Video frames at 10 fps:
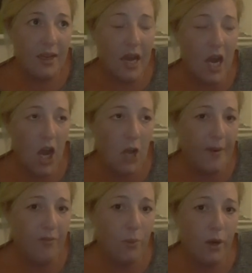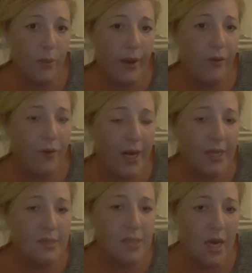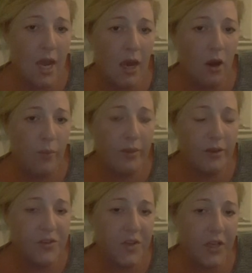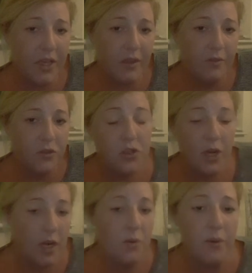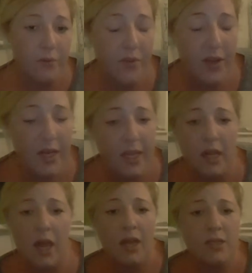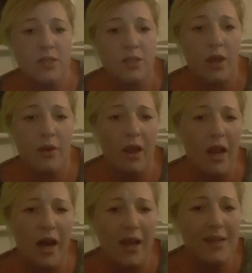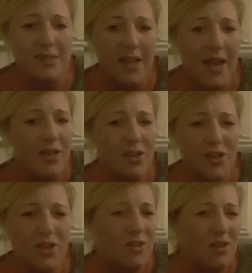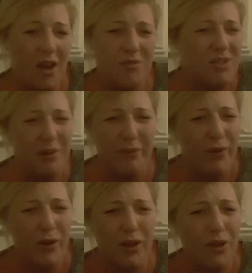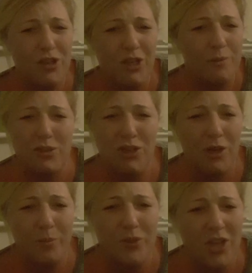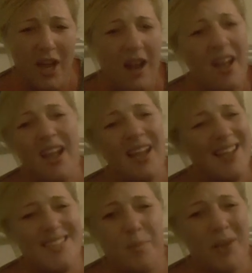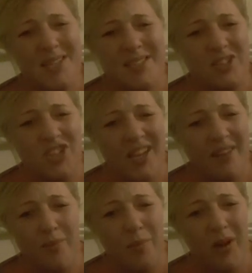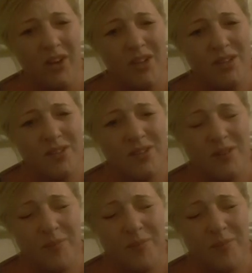I hope everyone who had a reading tonight got what they deserved. Should anyone feel inclined to donate, like I say, don't do it through YouTube super chat. It's a piece of shit if I'm honest.